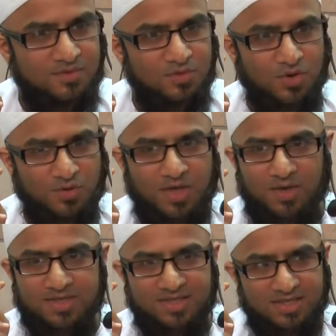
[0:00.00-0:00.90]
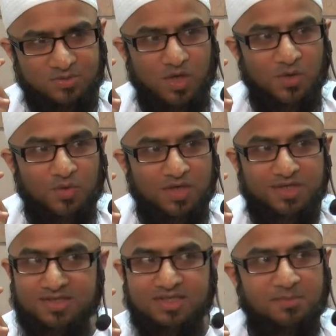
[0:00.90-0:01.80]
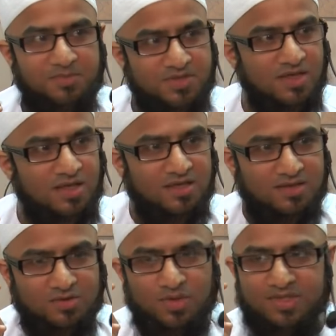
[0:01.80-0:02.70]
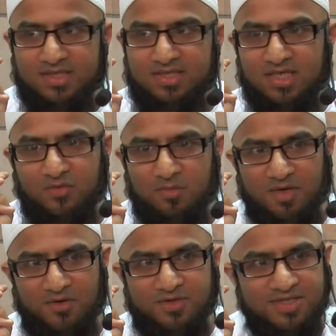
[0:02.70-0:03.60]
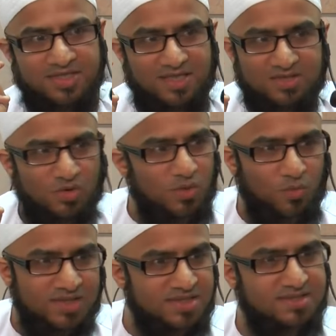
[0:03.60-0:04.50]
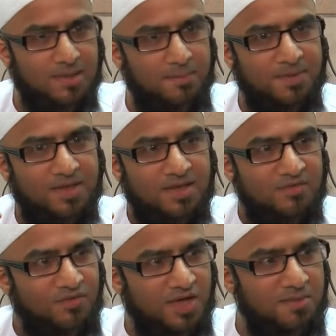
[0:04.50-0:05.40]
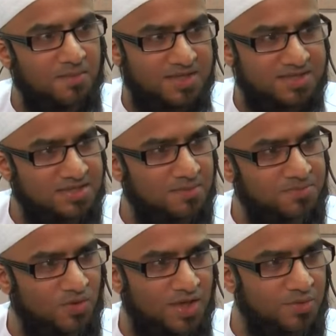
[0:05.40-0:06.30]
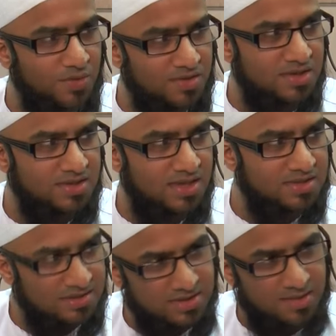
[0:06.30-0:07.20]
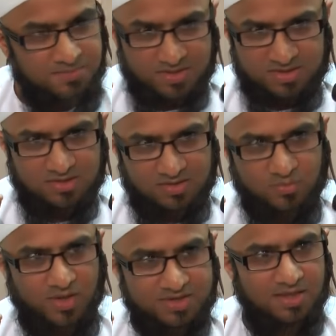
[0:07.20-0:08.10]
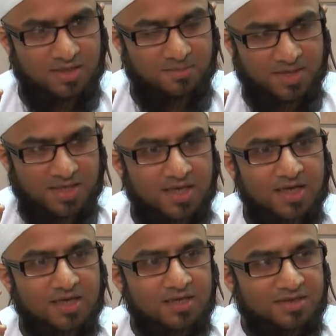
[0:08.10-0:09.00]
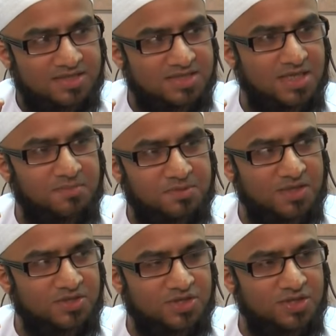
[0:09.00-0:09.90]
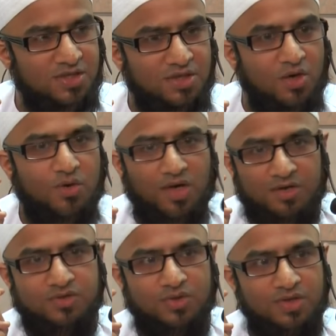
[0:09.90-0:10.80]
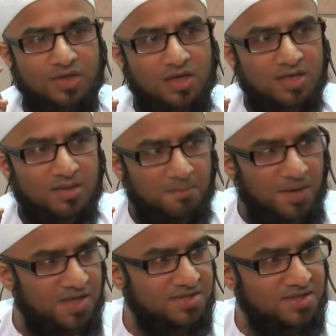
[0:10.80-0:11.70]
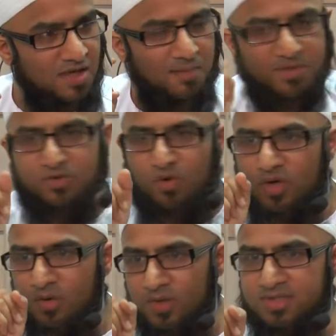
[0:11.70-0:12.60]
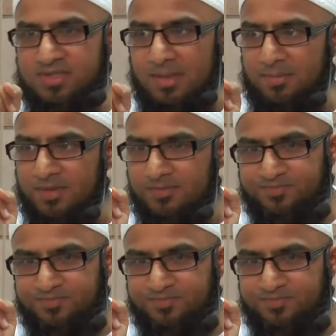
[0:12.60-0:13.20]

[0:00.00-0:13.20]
You know now, I said there's one word, steps to a successful marriage. I said there's only one step. Forget my steps or anyone else's steps. This is what I said at the beginning. The steps mentioned in the Quran and Sunnah by Islam. There's only one step.